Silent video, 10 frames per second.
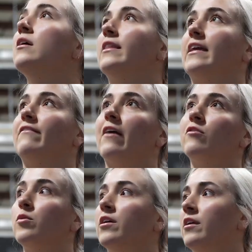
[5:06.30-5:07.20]
They give
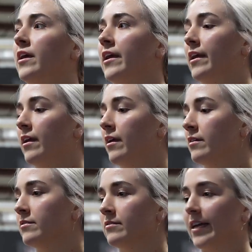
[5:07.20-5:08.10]
everyone a
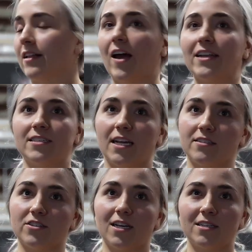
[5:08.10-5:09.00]
lie
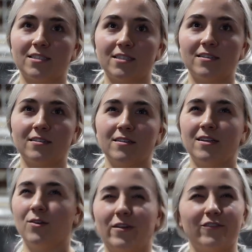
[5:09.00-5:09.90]
detector test,
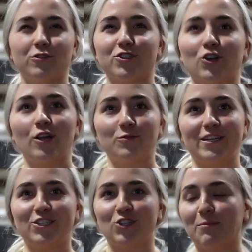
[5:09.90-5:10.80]
whatever those are called, where
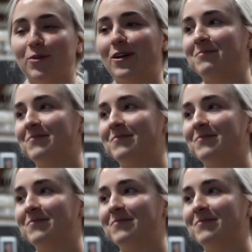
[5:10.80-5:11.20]
they strap you up.